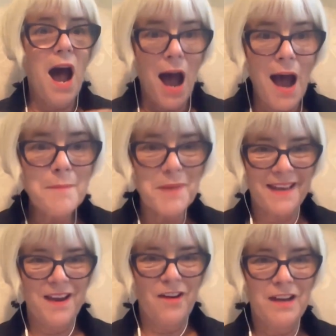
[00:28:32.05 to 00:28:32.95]
I'm a
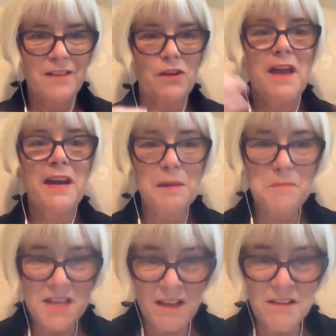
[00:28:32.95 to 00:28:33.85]
caregiver and
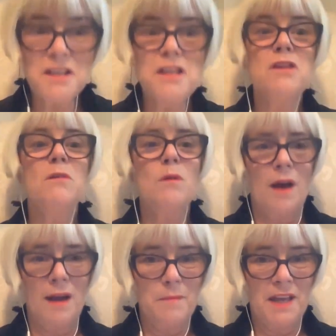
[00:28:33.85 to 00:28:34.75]
I'm telling
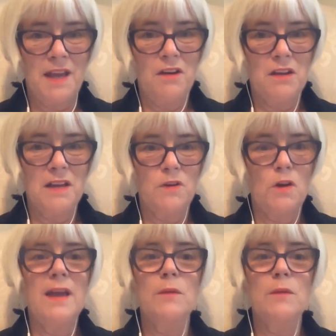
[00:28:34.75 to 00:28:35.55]
you I'm a caregiver